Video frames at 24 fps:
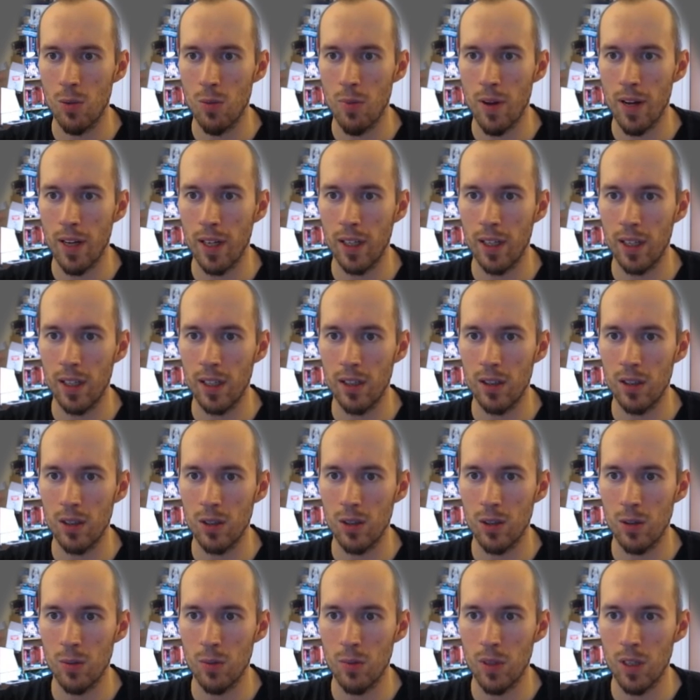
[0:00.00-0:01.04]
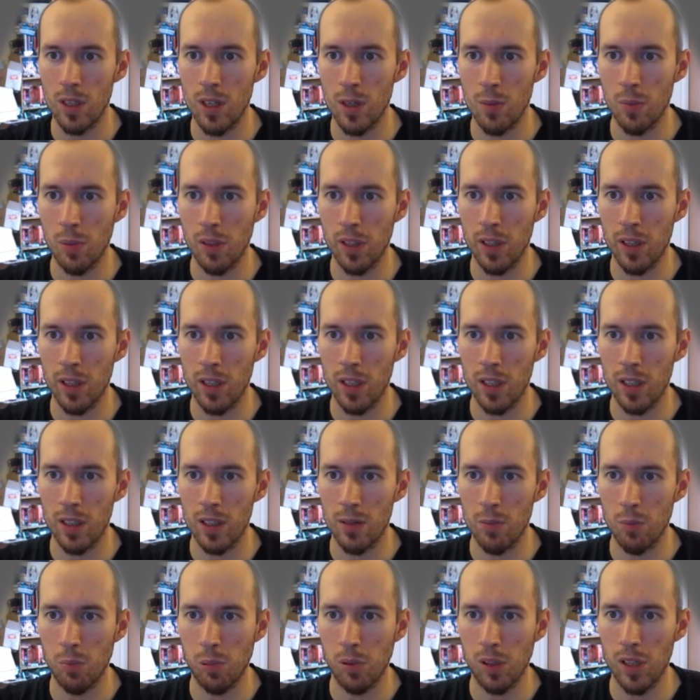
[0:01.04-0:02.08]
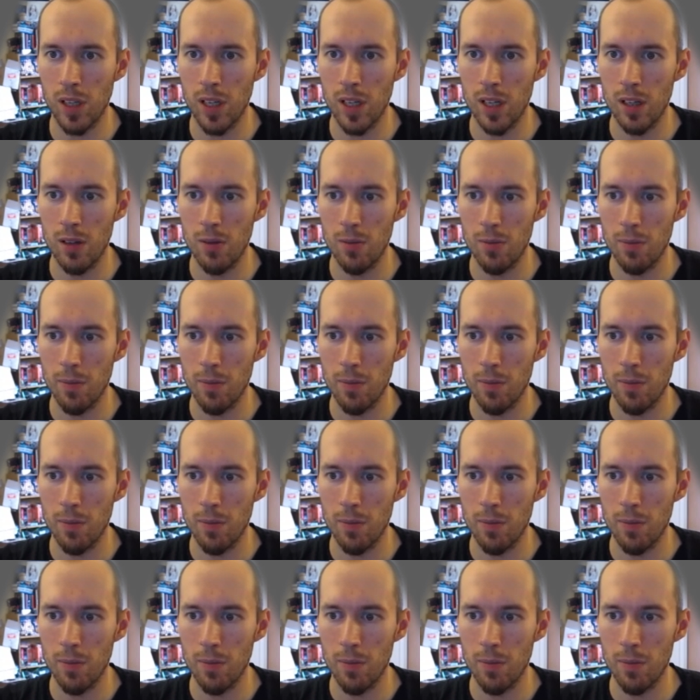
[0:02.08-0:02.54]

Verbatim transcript: back into the media player and play